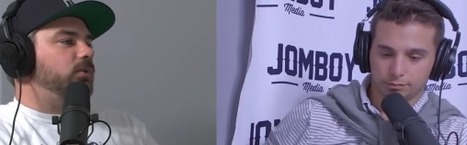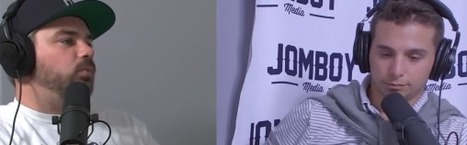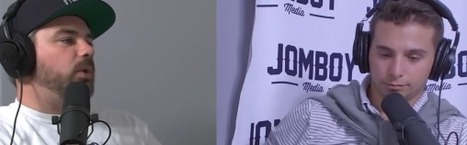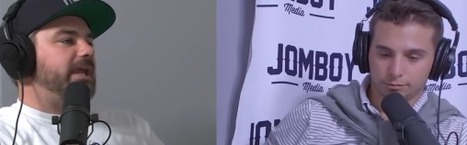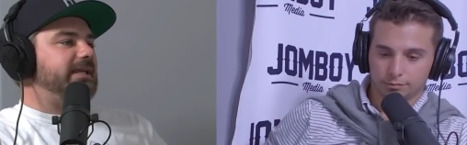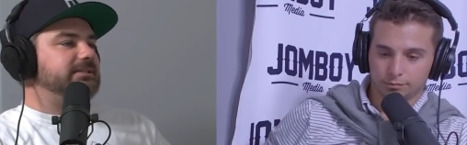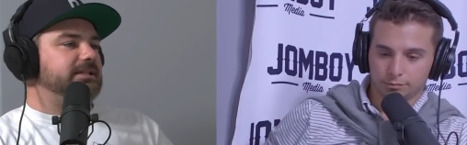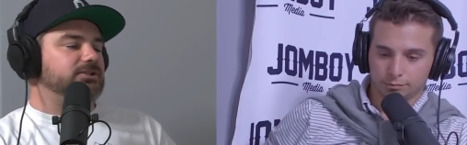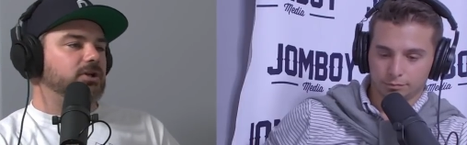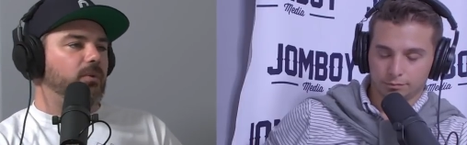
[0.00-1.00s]
Speaker 1: the wings
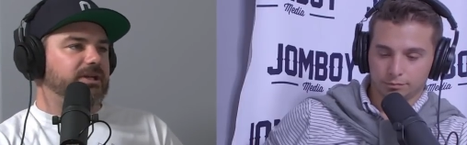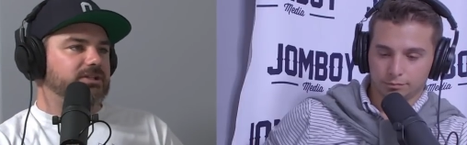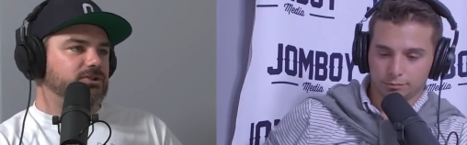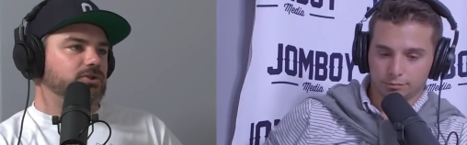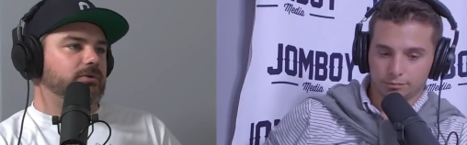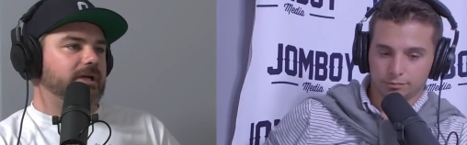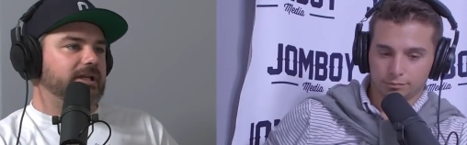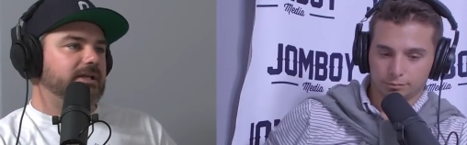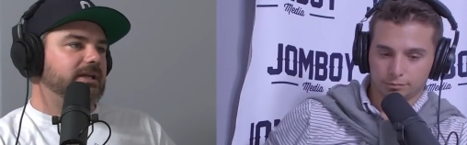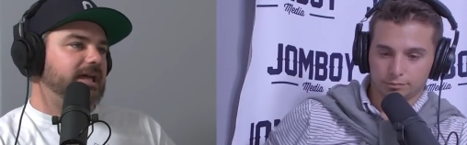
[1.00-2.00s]
that's going to
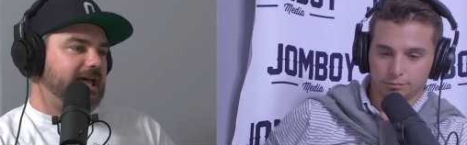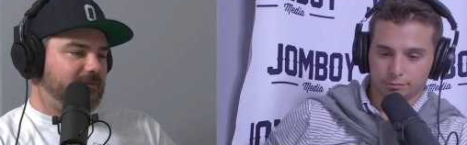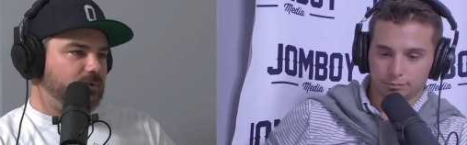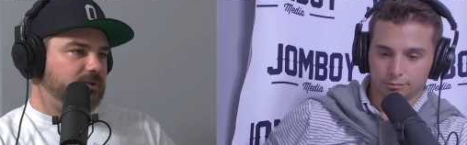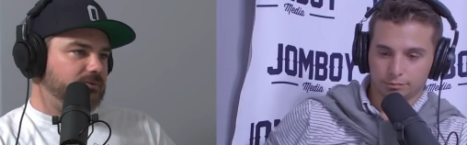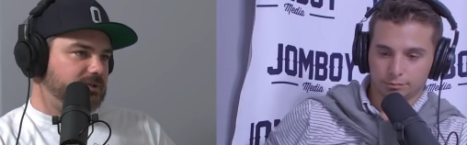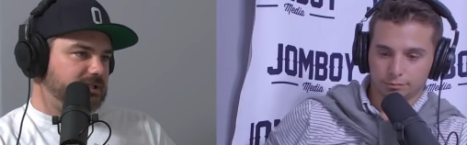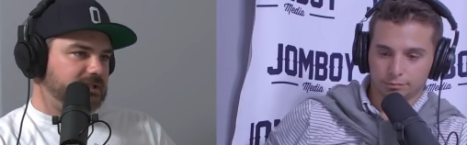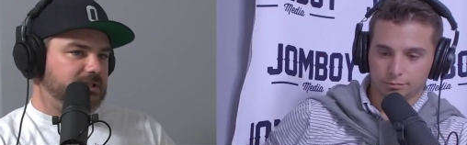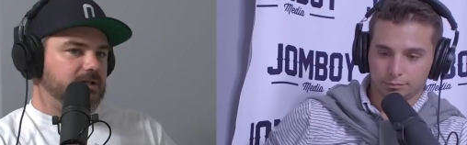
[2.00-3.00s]
join halfway through the
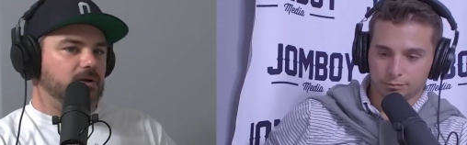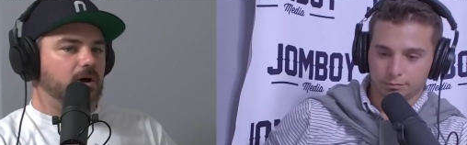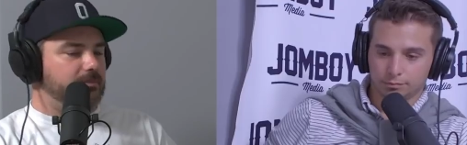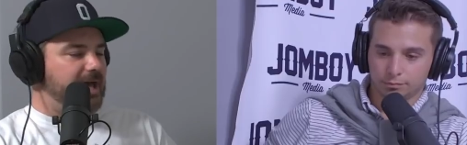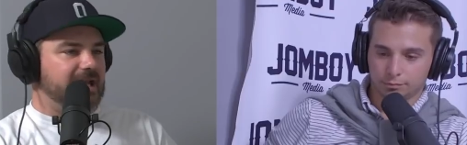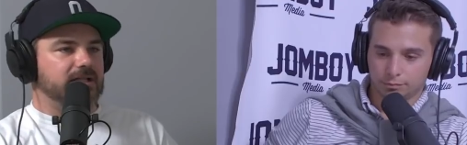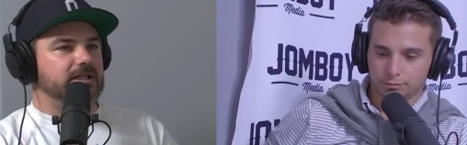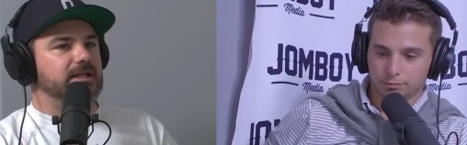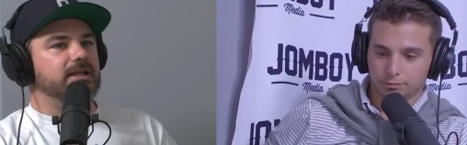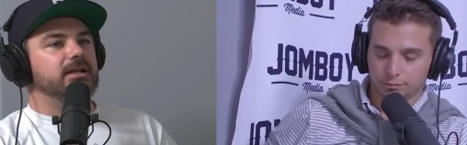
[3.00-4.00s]
season
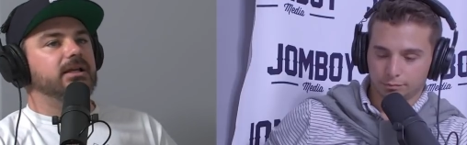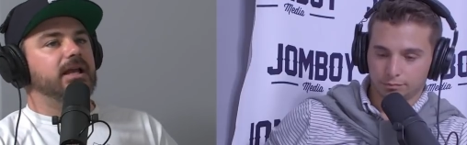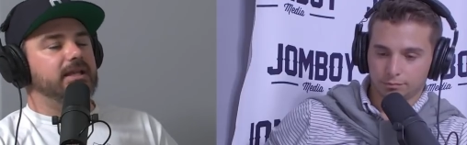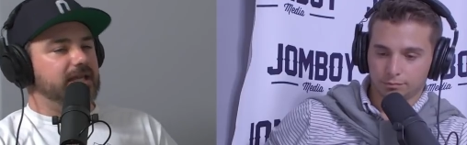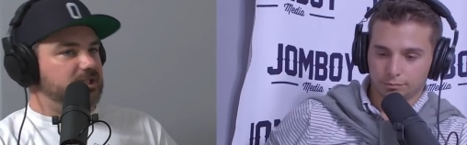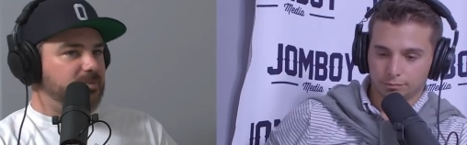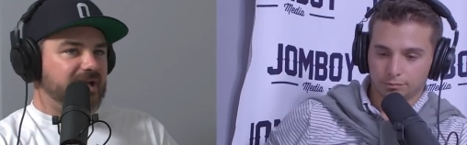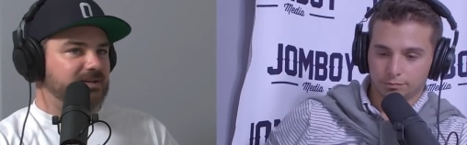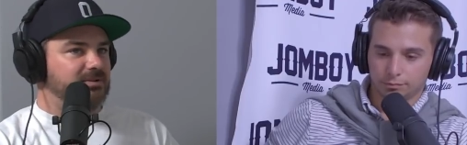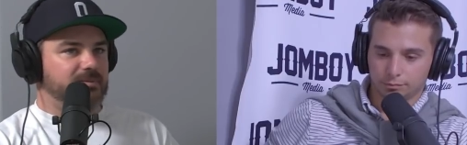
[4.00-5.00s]
automatically, and they
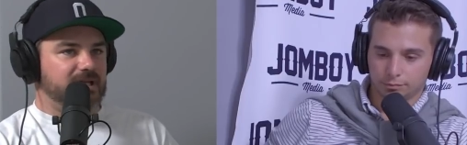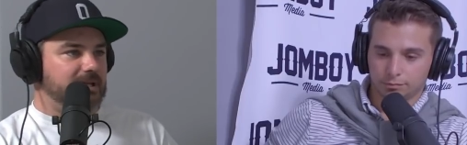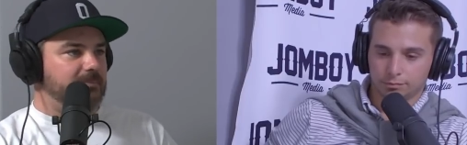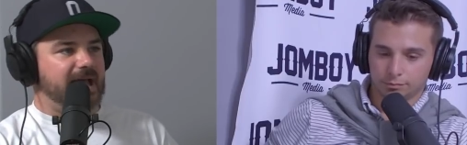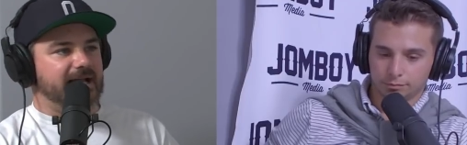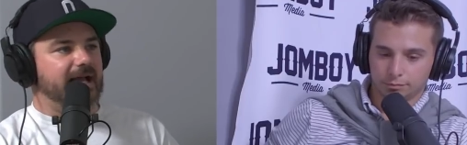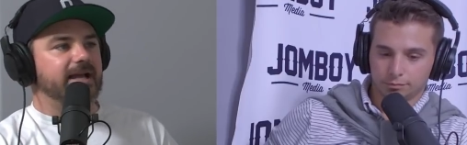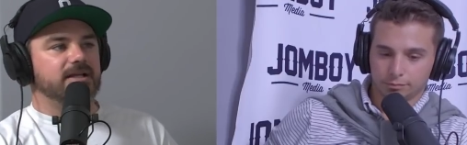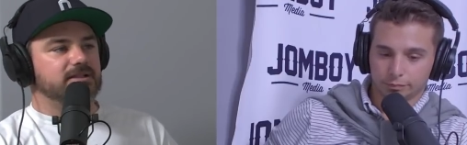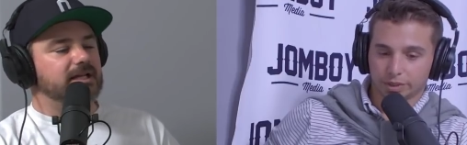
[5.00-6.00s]
expect him to be an impact
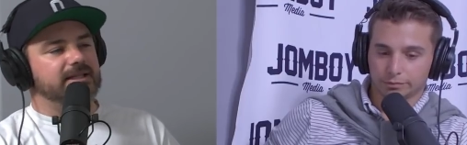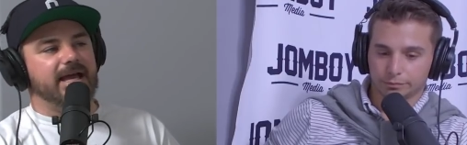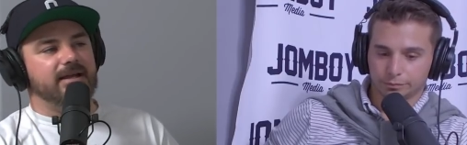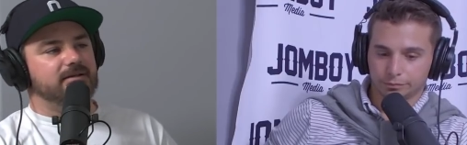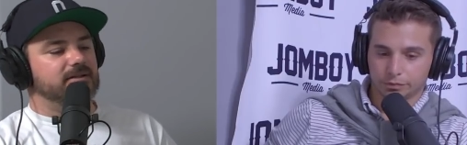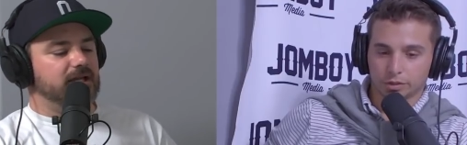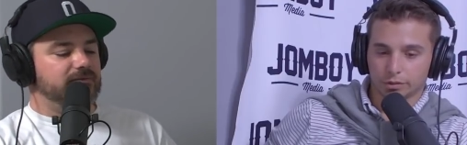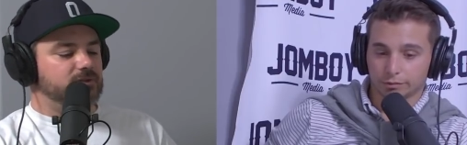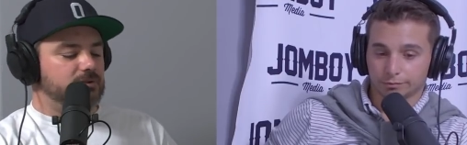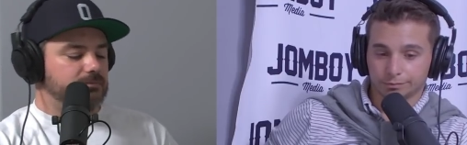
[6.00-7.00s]
guy. It's
Speaker 2: not yeah. that. They no,
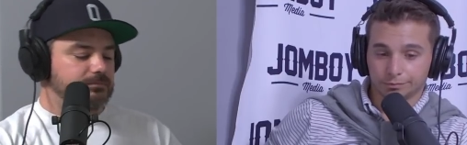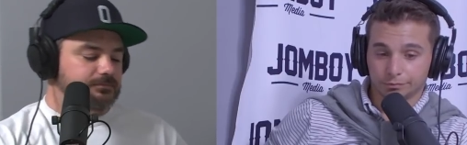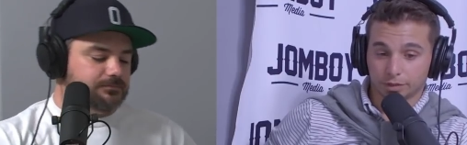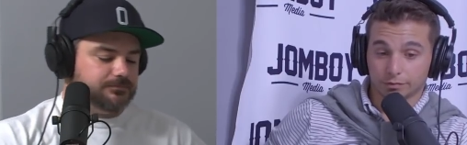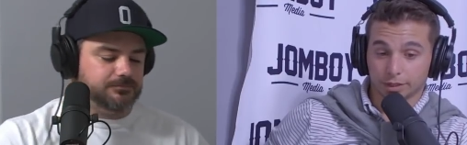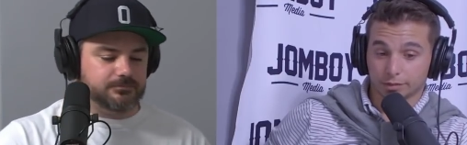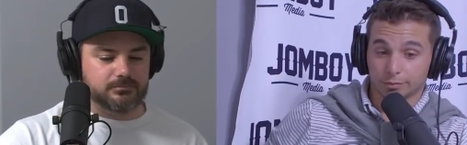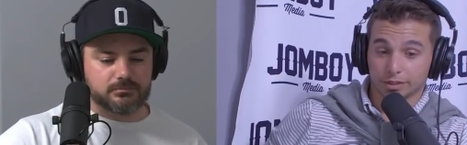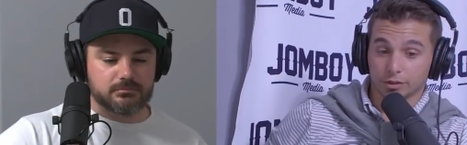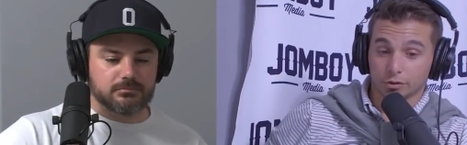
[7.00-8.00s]
they've, they've got
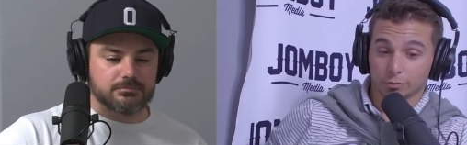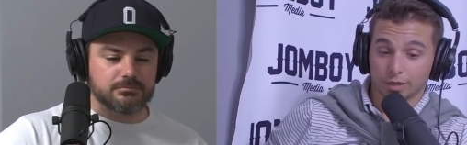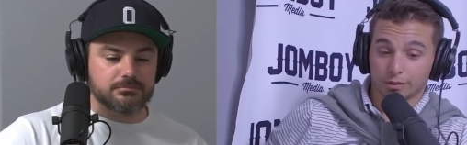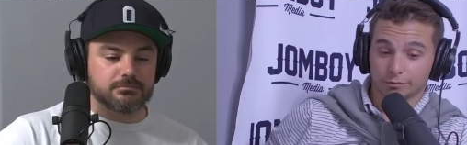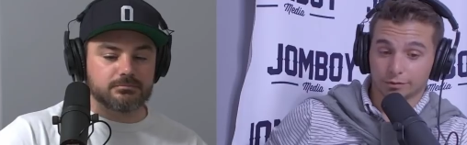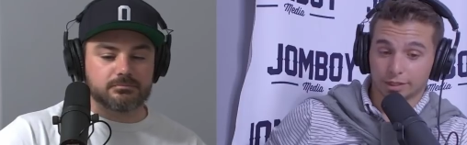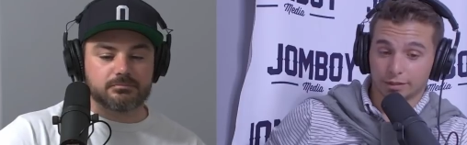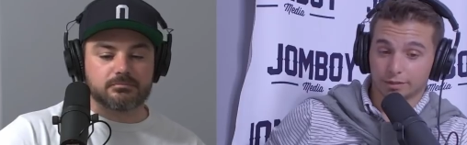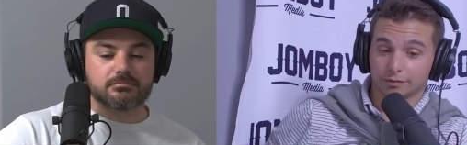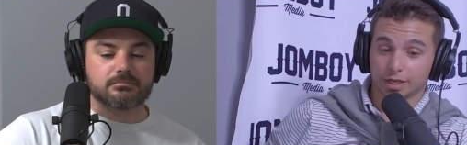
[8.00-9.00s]
Domingo German for
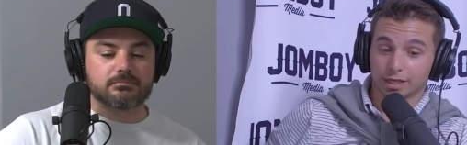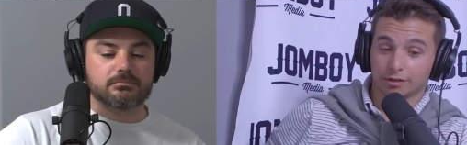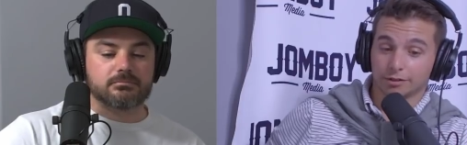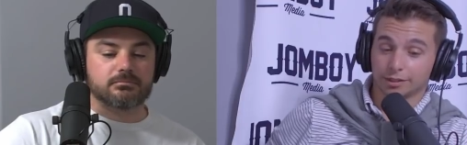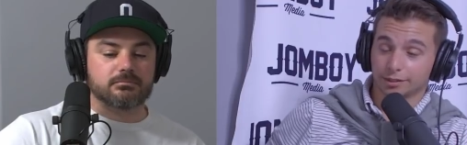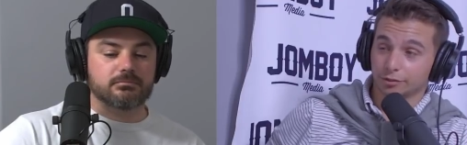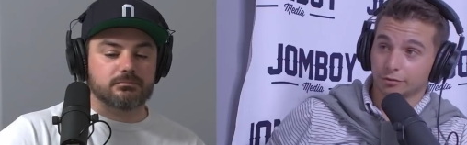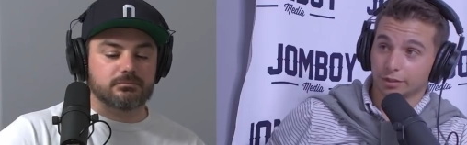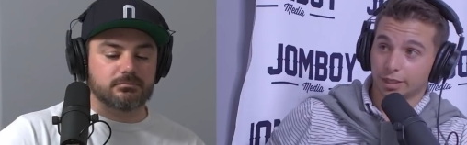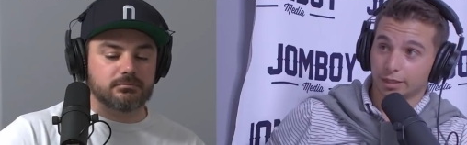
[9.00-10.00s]
that. They've got Aaron Hicks
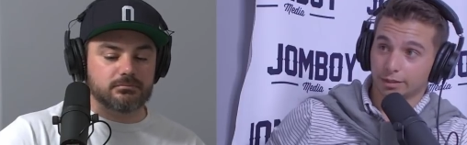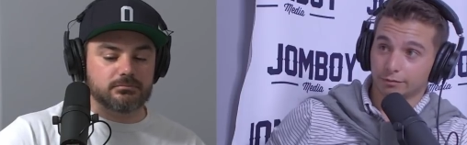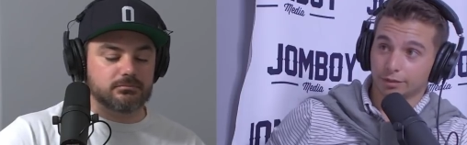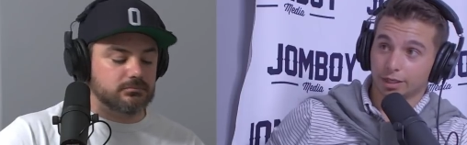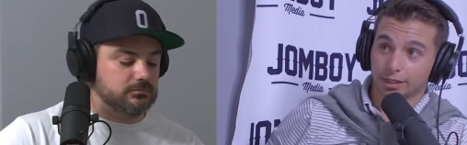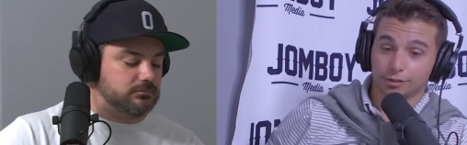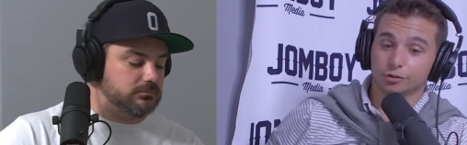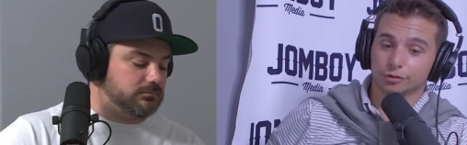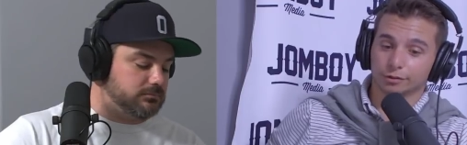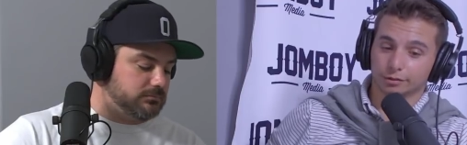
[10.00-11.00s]
for that. They've got
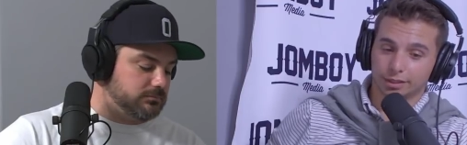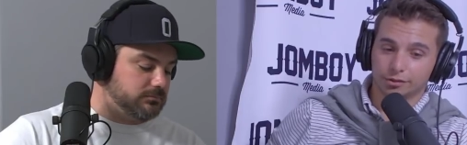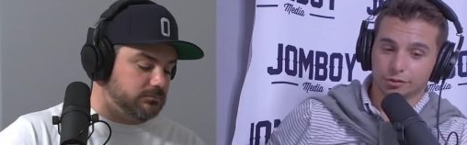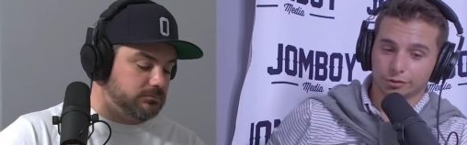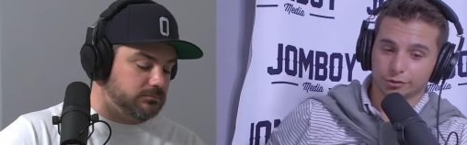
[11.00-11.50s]
injured injured or